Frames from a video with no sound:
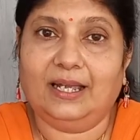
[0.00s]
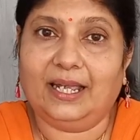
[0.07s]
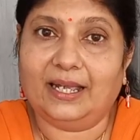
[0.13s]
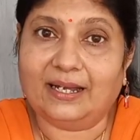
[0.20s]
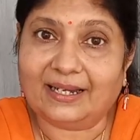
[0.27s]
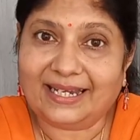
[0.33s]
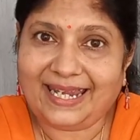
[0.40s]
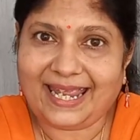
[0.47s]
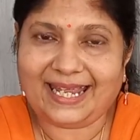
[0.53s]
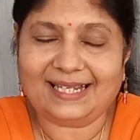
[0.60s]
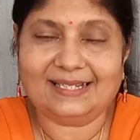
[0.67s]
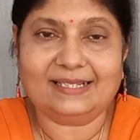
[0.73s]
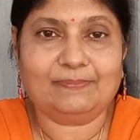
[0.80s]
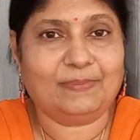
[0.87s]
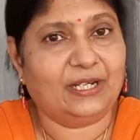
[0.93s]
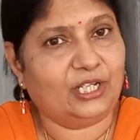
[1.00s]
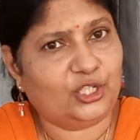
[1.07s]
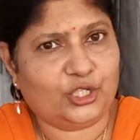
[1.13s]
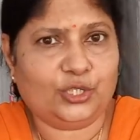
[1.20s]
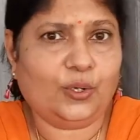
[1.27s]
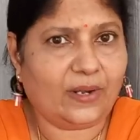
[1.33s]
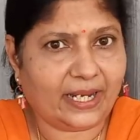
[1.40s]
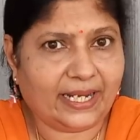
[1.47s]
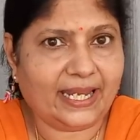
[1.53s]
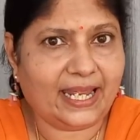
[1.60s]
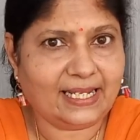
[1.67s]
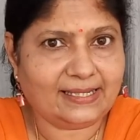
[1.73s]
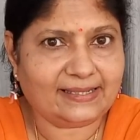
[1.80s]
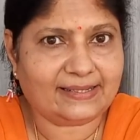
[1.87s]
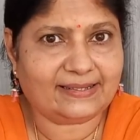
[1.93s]
a guess, prediction or a
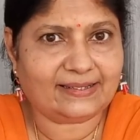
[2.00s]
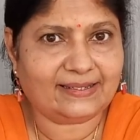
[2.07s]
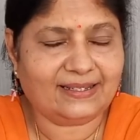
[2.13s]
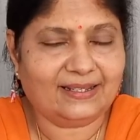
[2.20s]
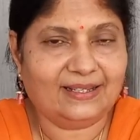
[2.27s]
guess.